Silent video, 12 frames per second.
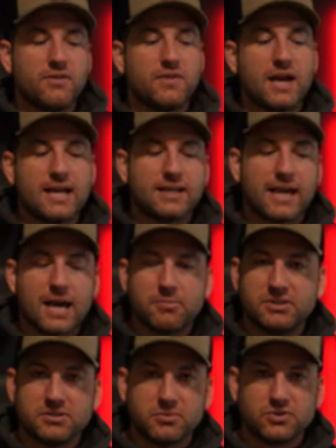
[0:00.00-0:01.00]
The end
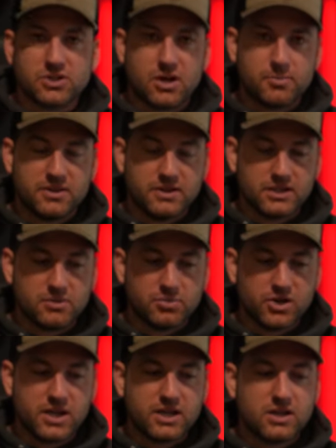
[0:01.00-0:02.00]
cap is the most common thing to
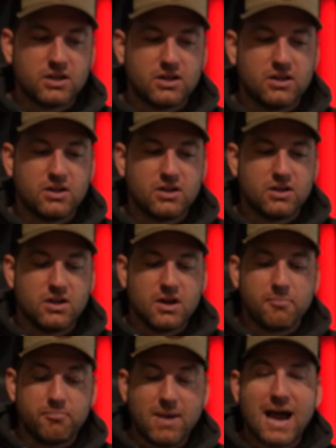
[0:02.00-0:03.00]
break
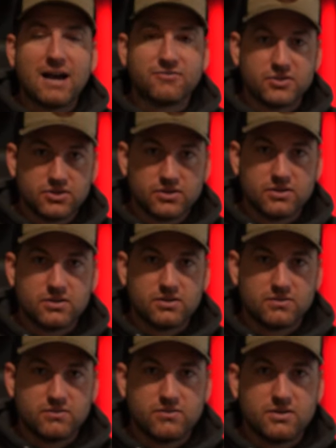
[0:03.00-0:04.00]
after
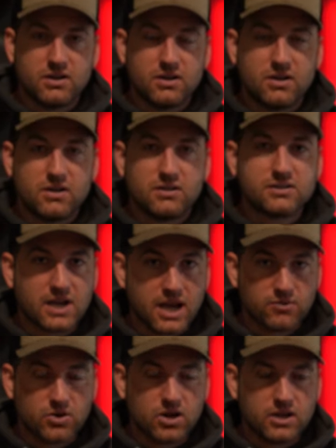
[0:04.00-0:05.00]
the
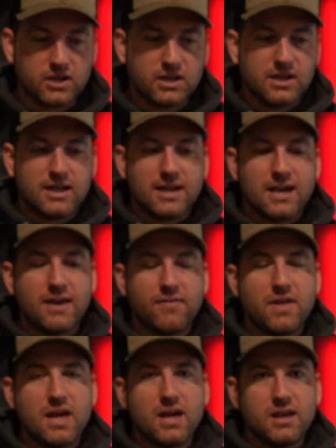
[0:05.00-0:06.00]
tie rod, and
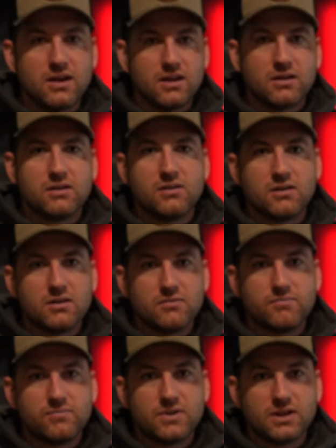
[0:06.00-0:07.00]
then
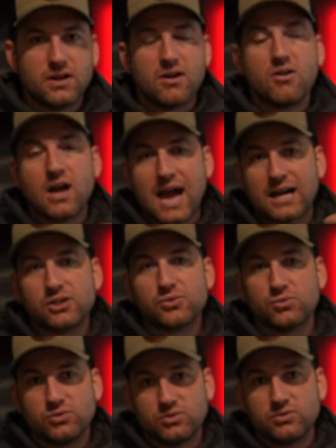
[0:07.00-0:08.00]
the
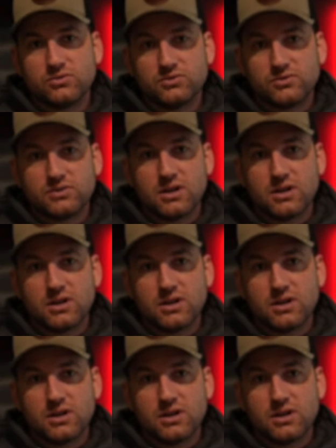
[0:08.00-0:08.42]
actual